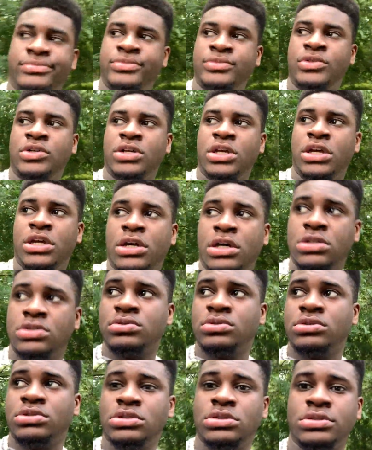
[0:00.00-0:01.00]
Okay, guys,
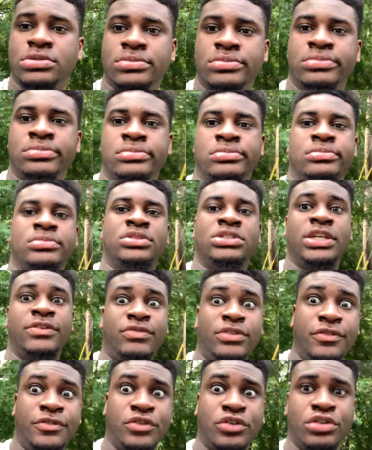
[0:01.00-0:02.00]
hold on.
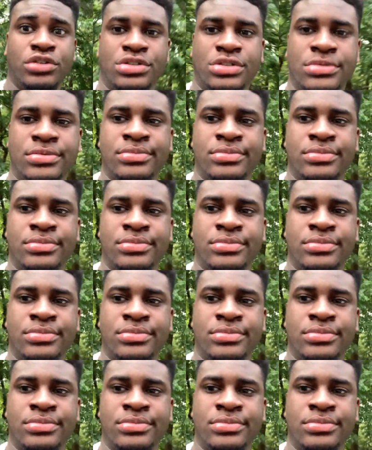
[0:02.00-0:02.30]
Safety first.